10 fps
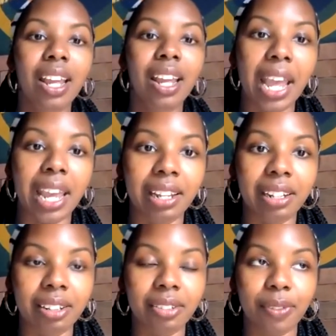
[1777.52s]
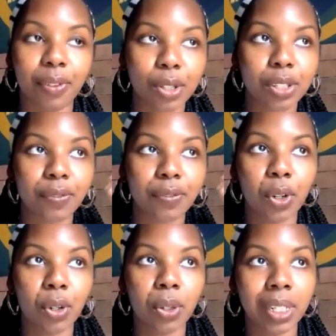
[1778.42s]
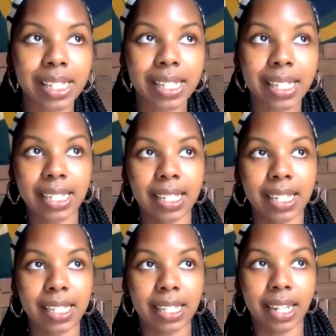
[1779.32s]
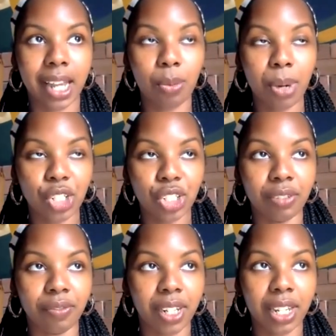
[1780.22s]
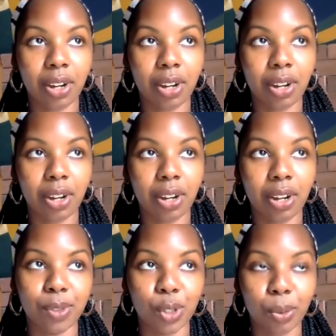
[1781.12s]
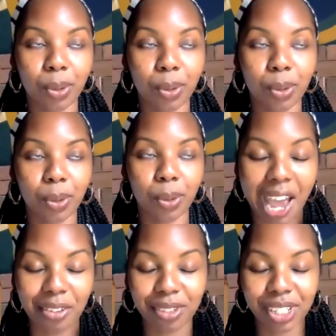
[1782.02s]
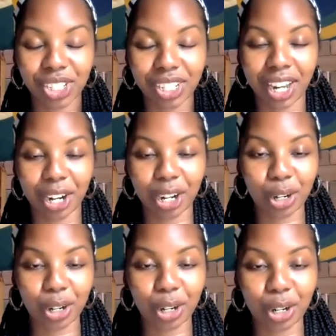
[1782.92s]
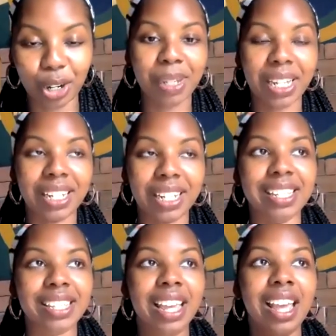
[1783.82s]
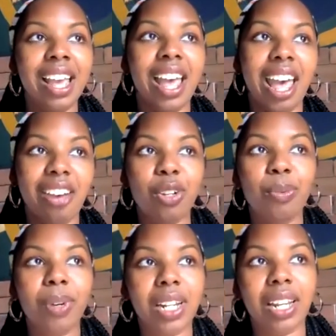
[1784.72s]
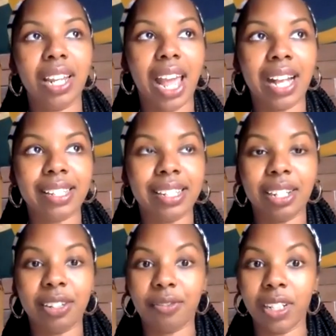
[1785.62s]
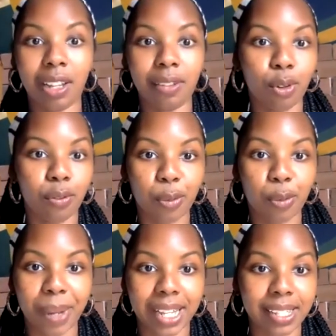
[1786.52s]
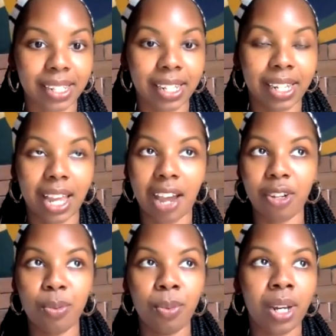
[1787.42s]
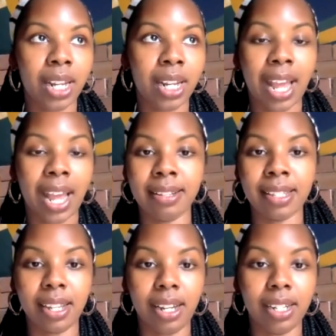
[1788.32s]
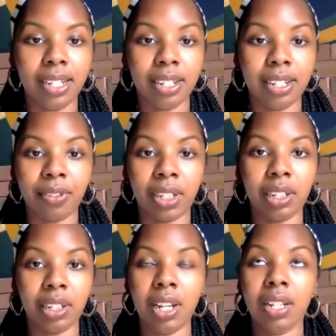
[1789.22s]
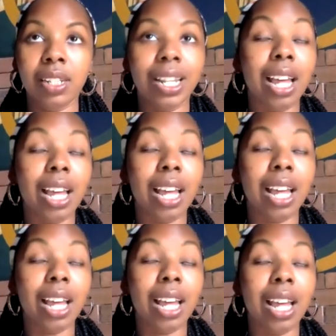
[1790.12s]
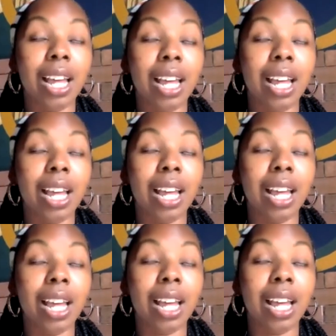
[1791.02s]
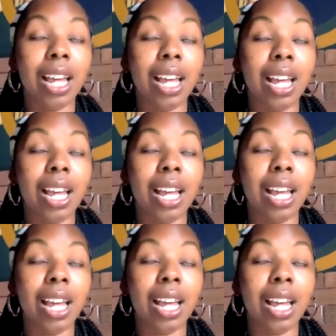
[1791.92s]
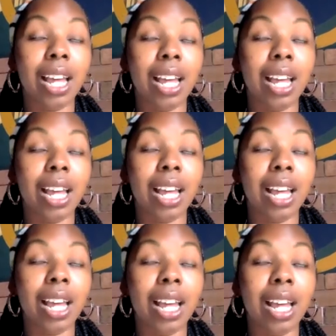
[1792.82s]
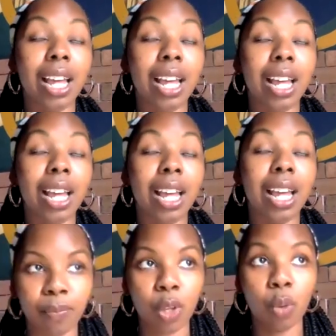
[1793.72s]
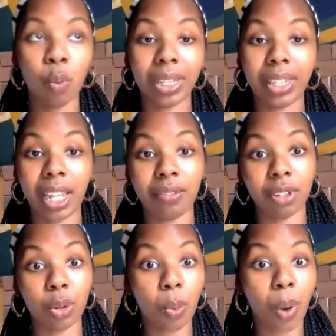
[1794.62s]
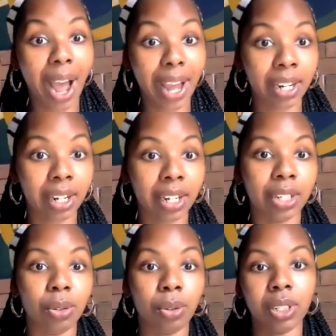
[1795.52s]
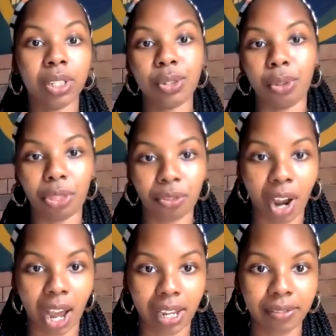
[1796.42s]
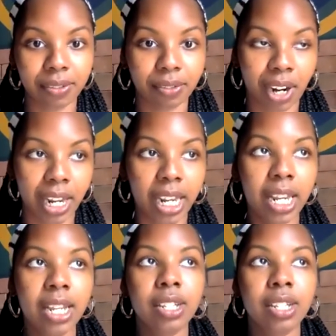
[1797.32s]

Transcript: And for those of you who are listening to this and not watching the video, I'm doing average in air quotes because everyone has a different level of capacity. Everyone has a different level of desire. Everyone has a different level of even what they require in order to thrive, right?